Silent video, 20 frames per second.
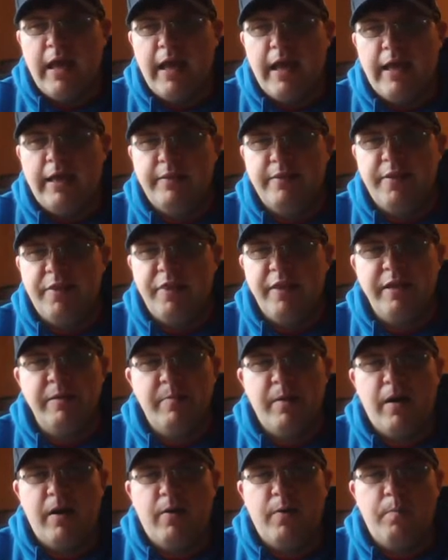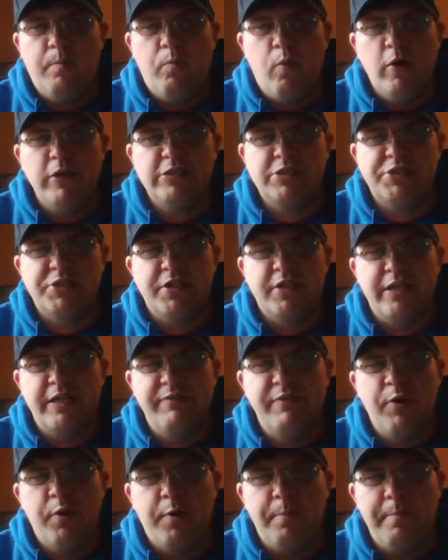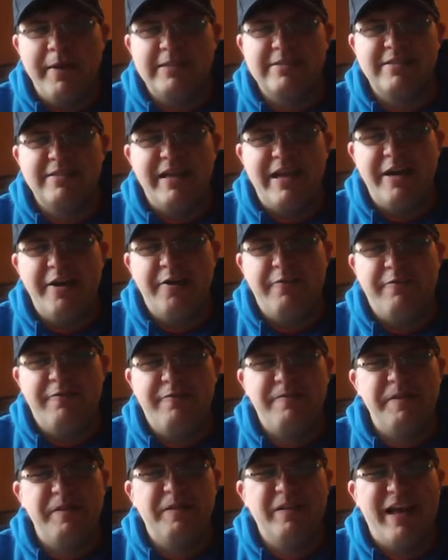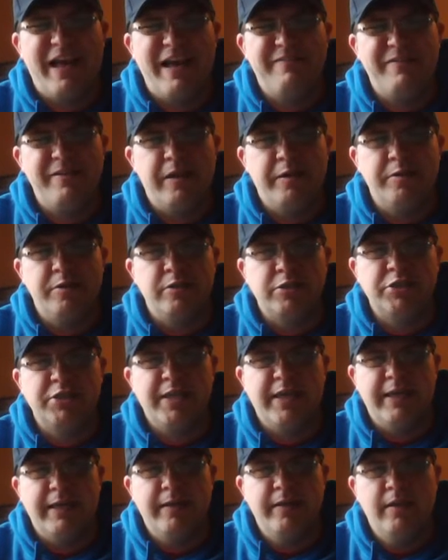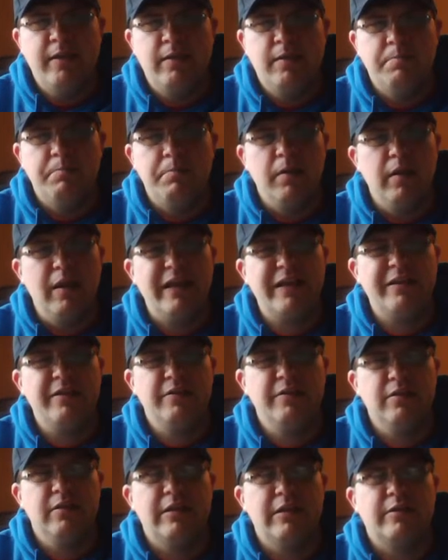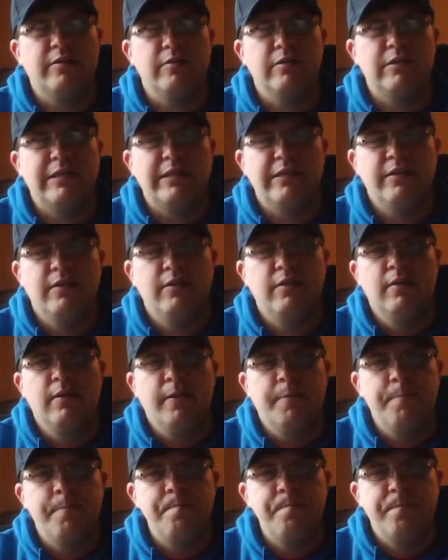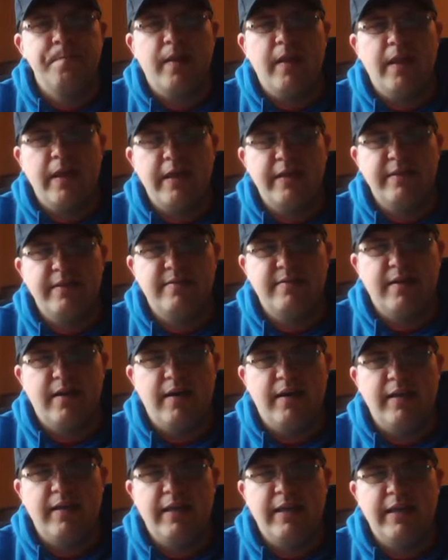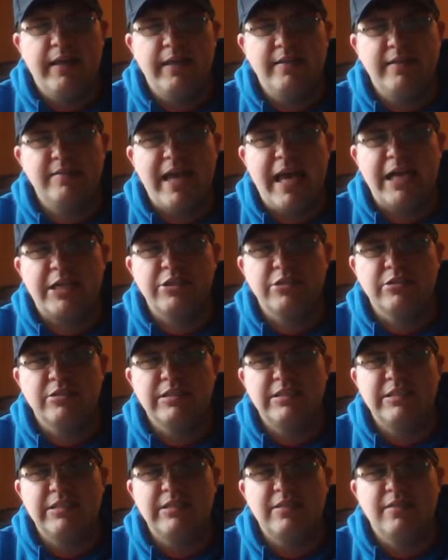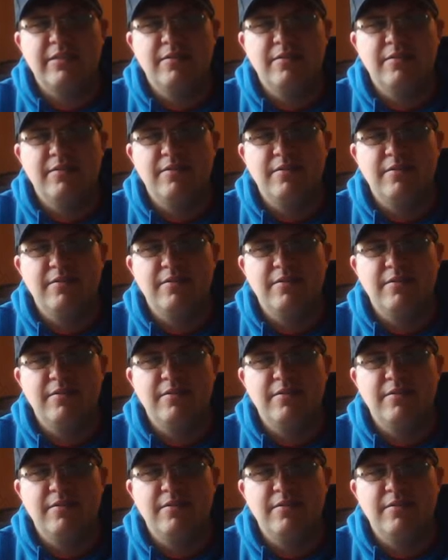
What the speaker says: And the thing about moisture, even though it makes the air feel heavy on your skin, molecularly, it's actually